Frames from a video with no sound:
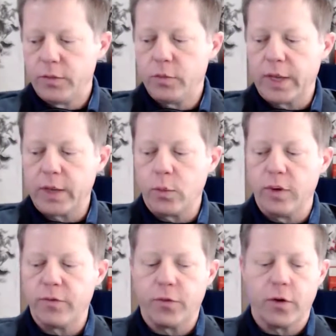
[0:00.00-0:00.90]
take uh,
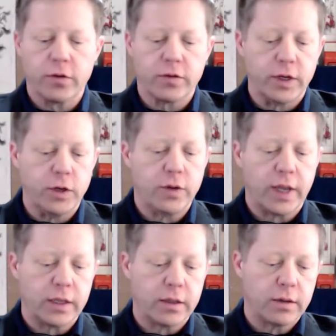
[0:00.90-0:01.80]
one. Uh, last thing here is uh,
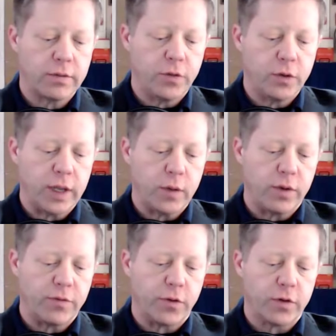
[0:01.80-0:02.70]
take, if you take
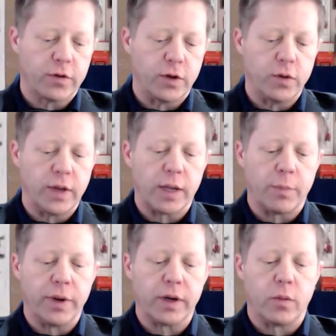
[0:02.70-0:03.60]
one first and you take a
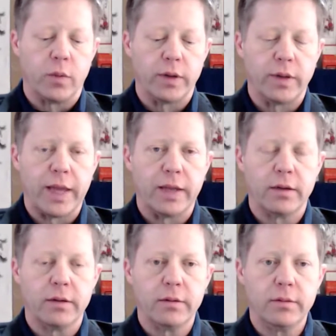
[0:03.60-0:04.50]
bigger one, that
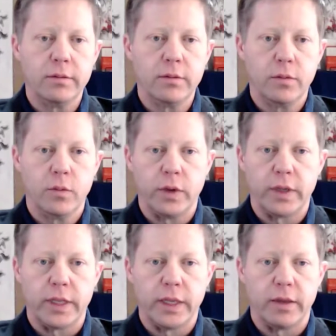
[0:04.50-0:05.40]

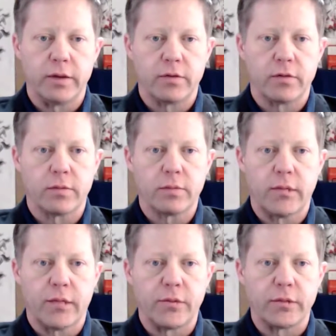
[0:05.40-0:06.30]
really is,
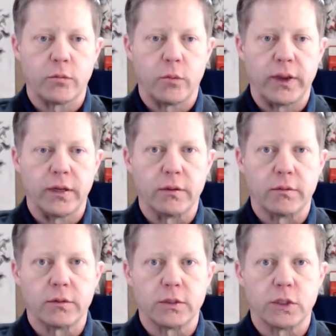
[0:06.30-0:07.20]
I think, the way to
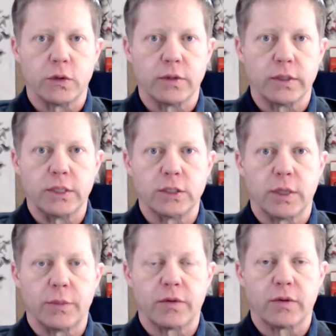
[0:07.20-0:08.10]
to show the
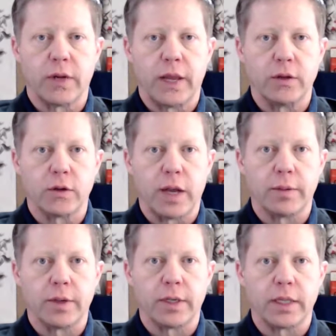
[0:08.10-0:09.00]
leadership is, uh, hey, look,
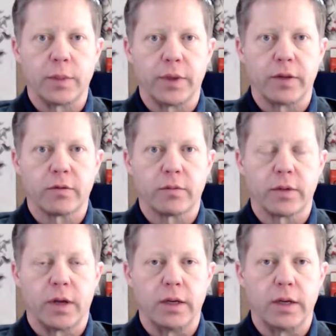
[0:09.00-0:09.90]
I'm going to take the biggest
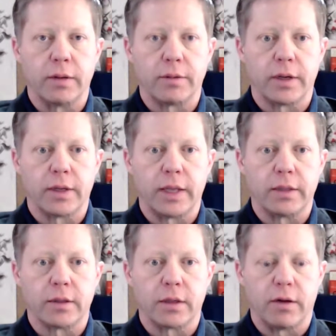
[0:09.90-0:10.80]
cut and I'm going to
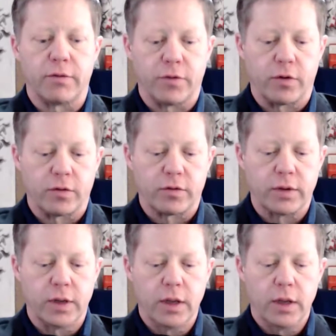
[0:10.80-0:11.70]
take the cut first,
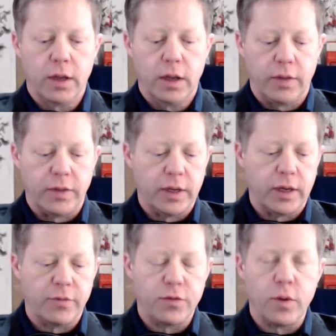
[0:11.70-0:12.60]
and then
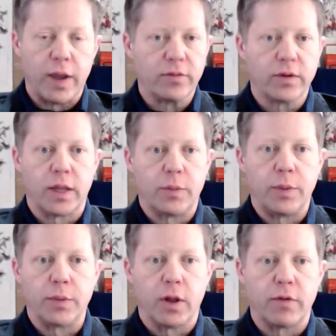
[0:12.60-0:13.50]
if you have to lay
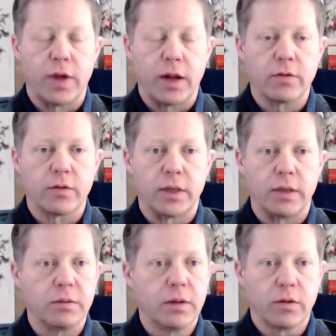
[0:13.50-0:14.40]
people mm-hmm. off,
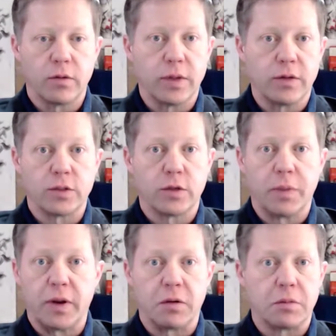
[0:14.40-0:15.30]
honestly, sometimes it's just
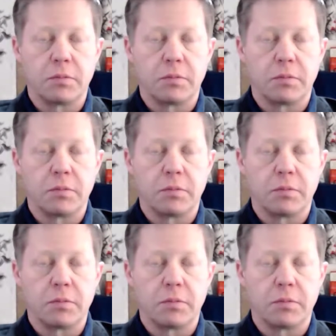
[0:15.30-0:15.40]
better